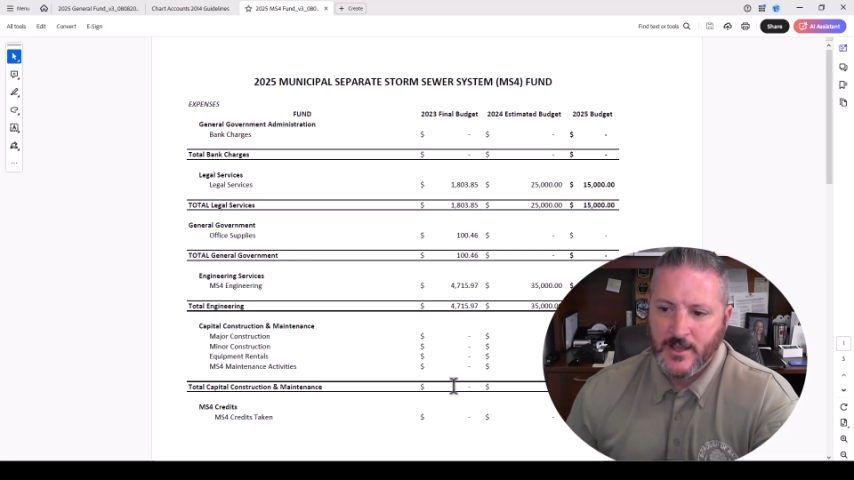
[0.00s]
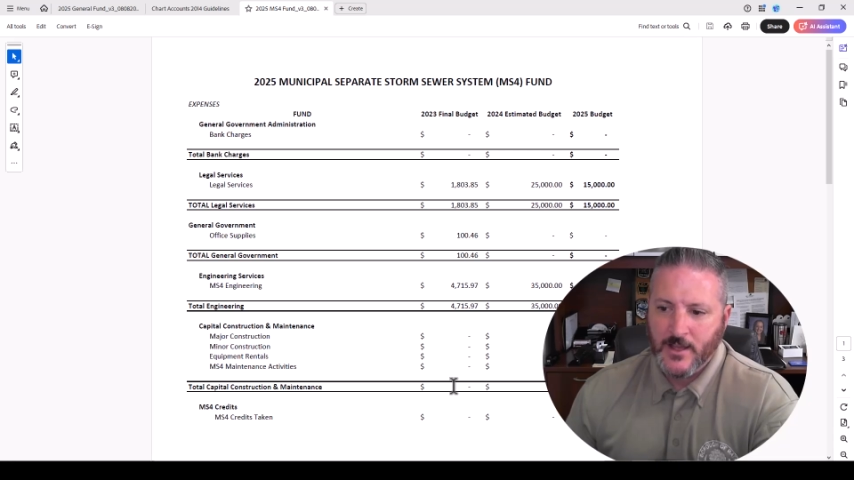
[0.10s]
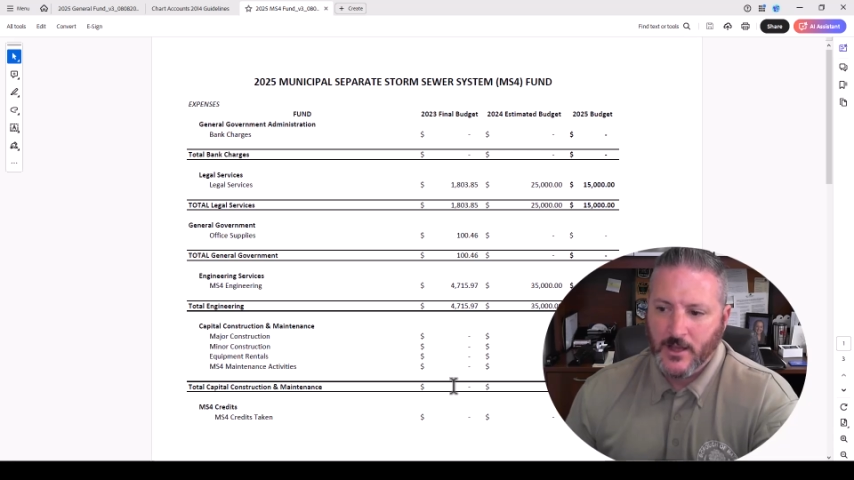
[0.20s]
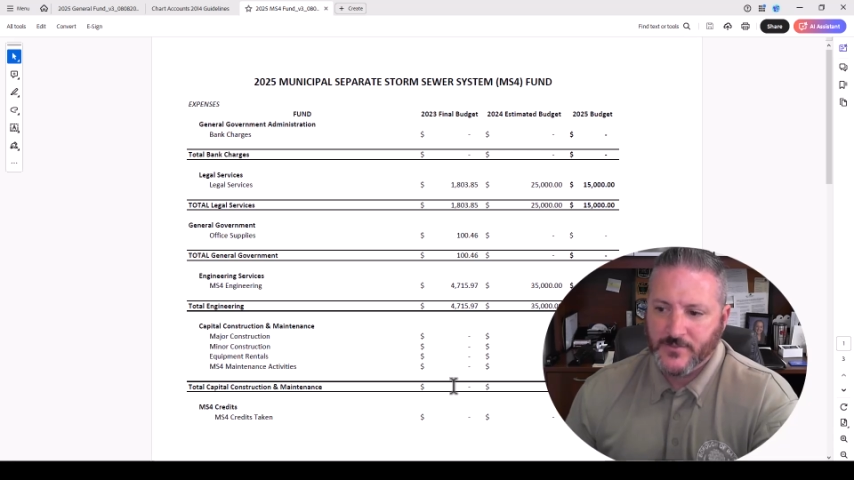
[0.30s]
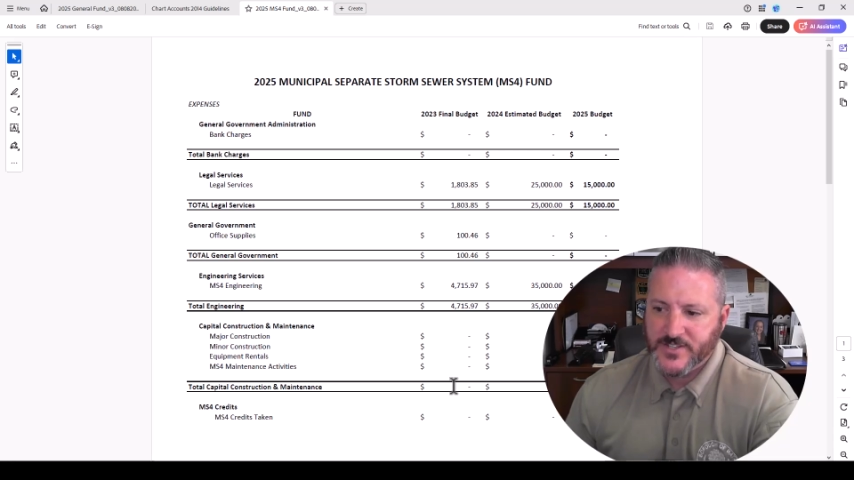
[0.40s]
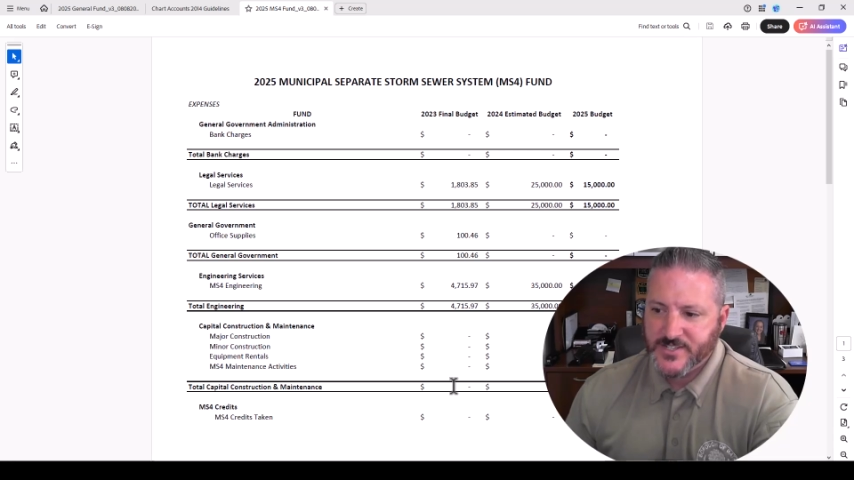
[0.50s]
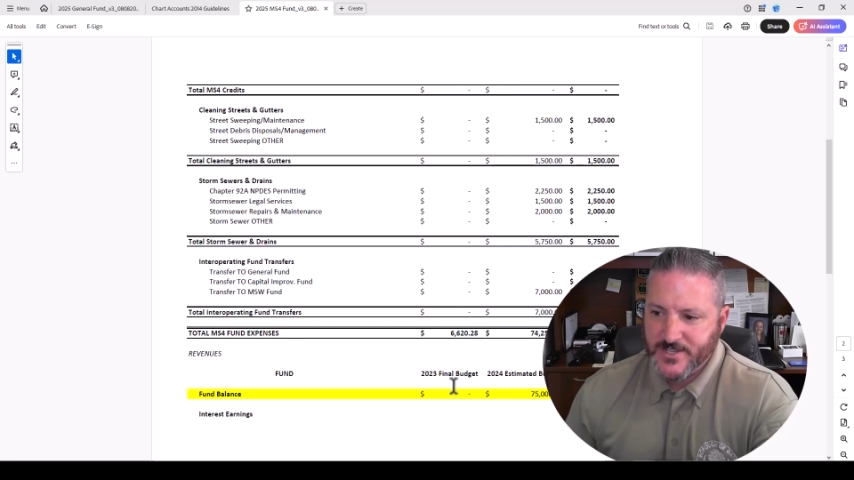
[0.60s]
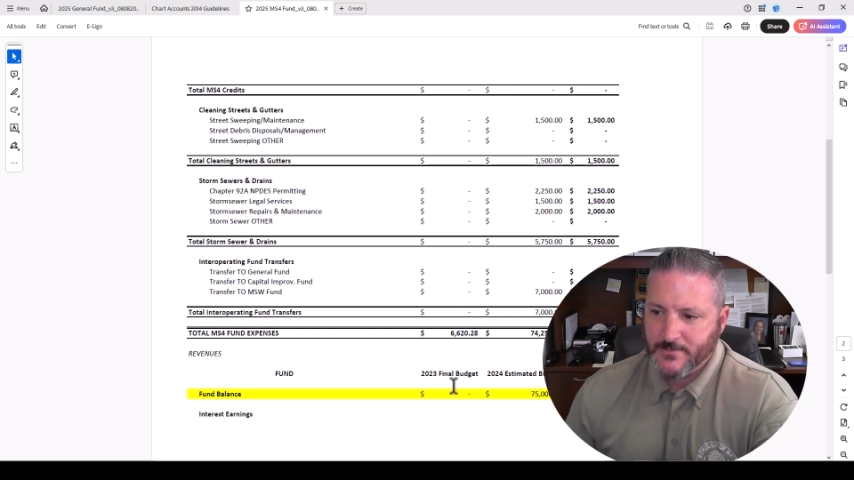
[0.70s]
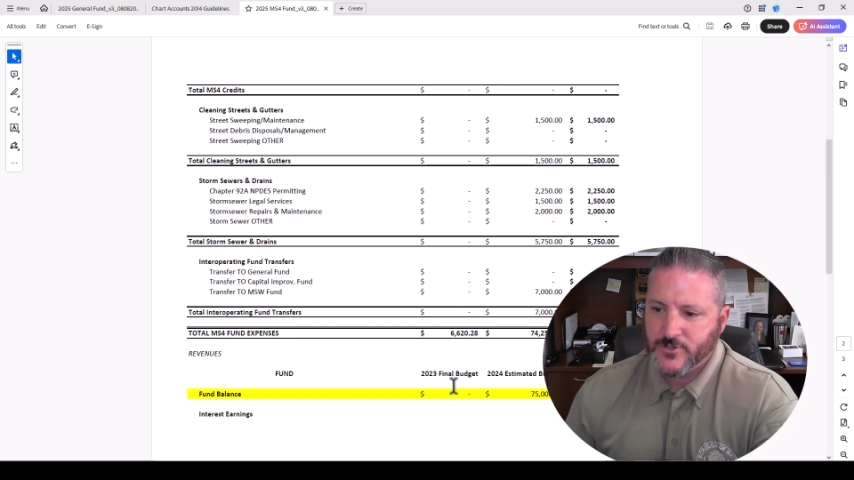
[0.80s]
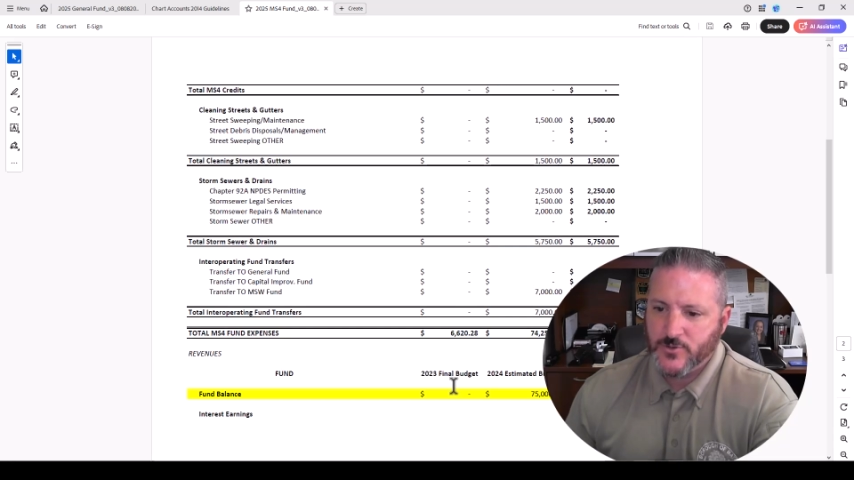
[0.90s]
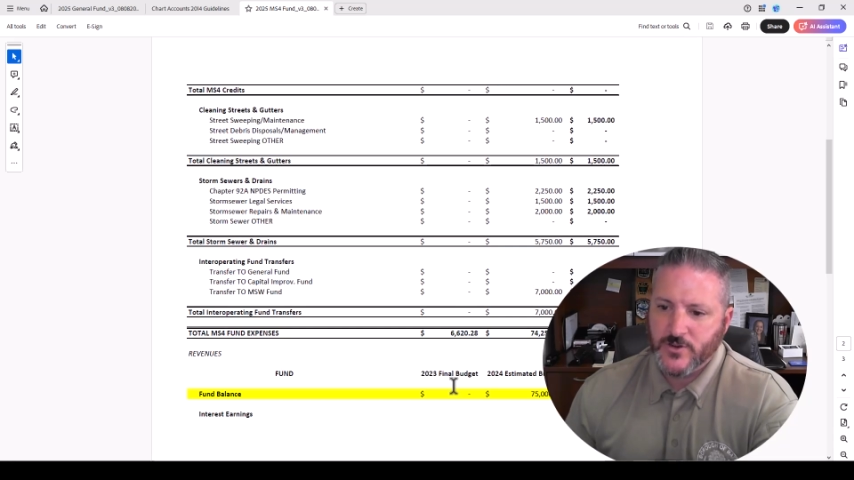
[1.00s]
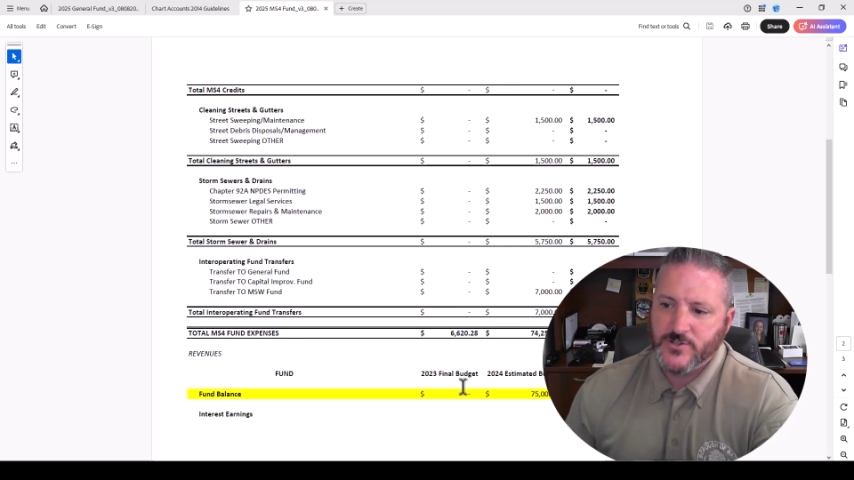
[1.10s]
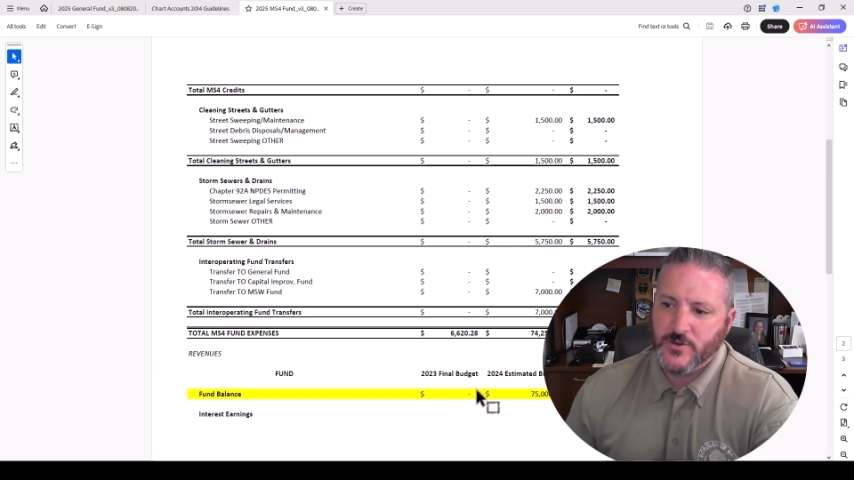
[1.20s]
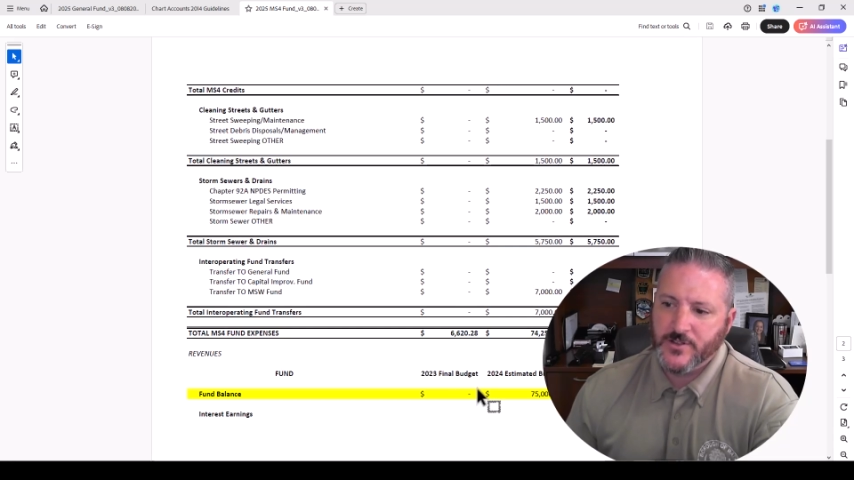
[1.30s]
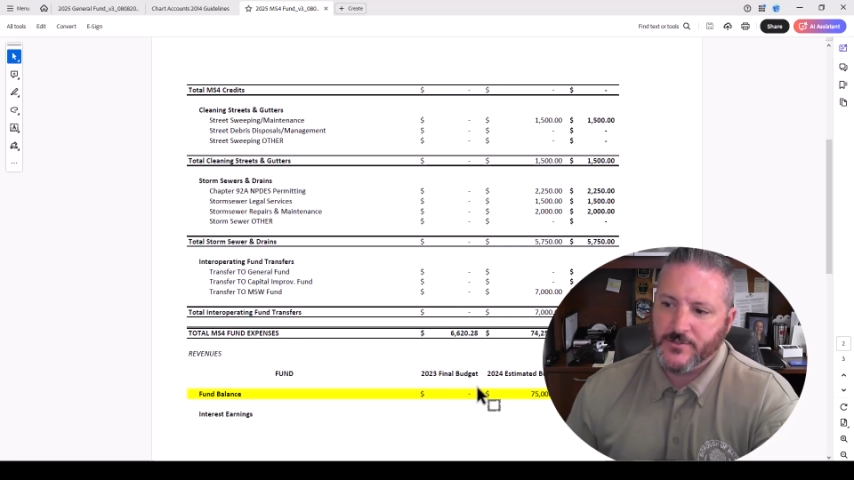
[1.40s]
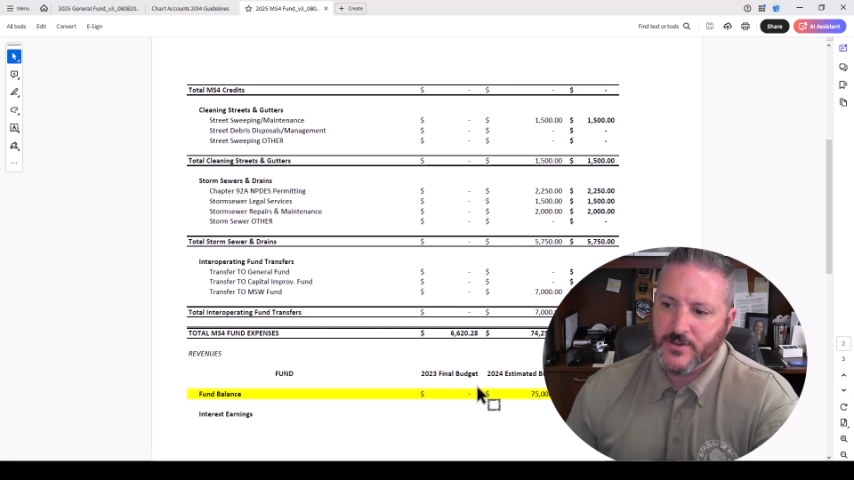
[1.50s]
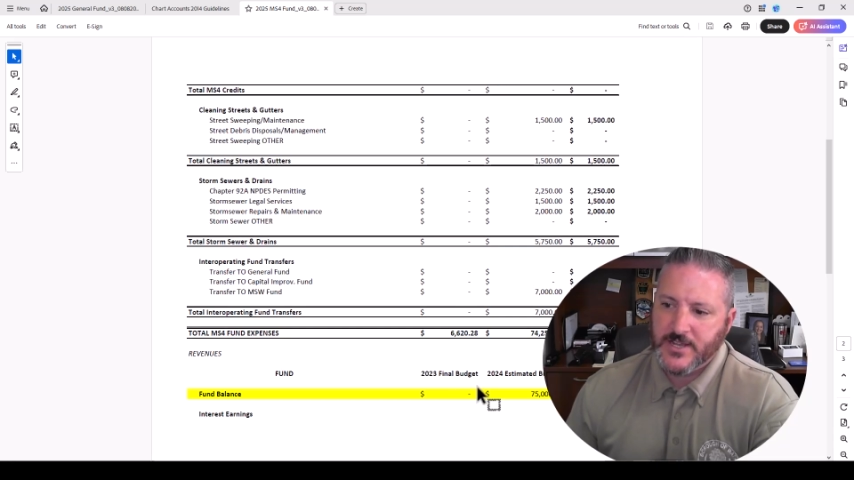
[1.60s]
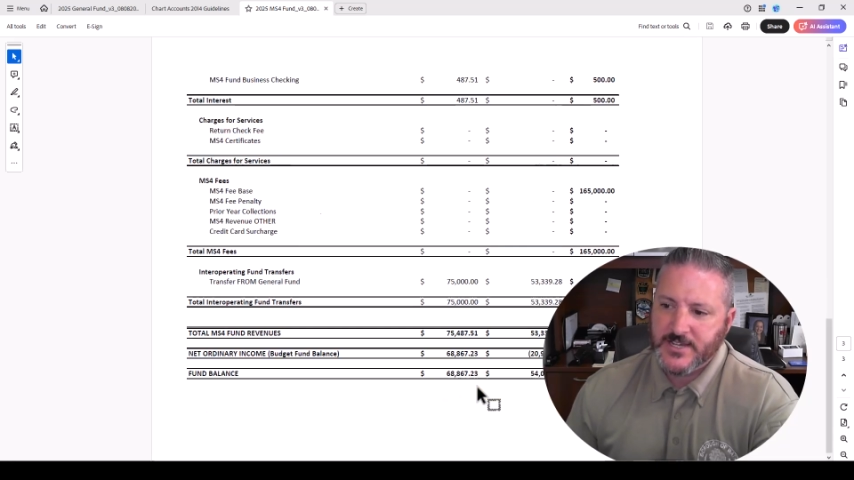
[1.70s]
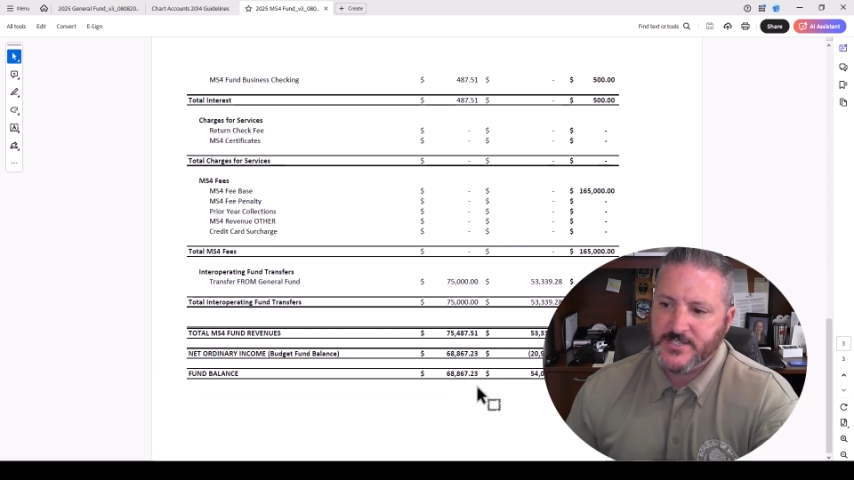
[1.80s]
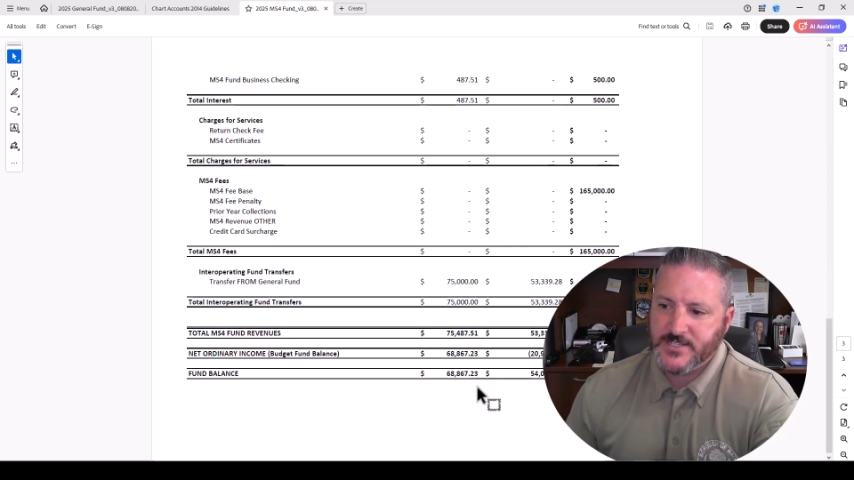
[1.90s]
of December
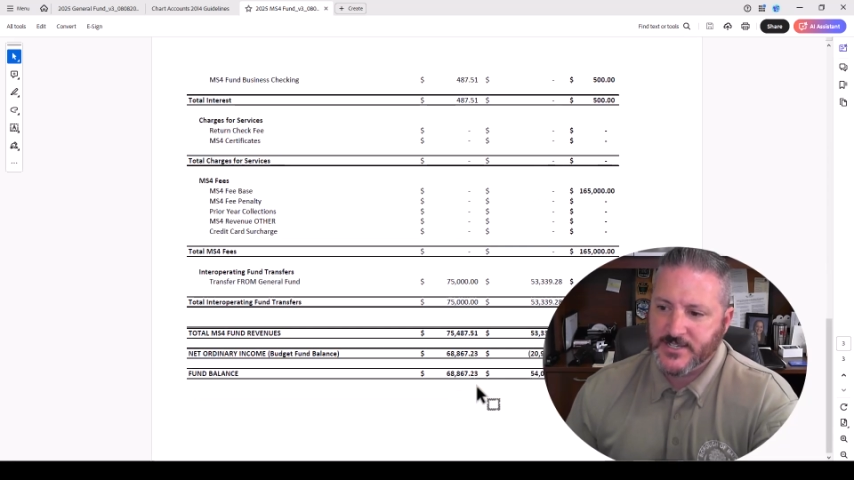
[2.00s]
2023 is